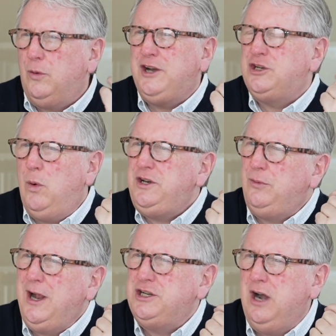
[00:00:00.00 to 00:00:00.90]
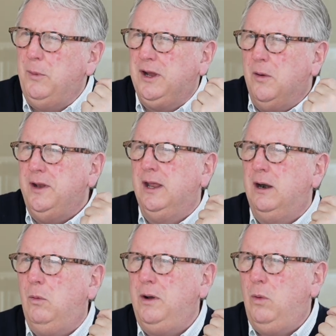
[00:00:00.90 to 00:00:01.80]
direction are we going in,
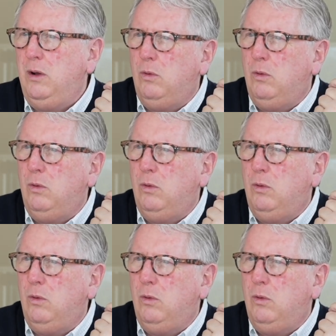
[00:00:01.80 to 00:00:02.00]
or what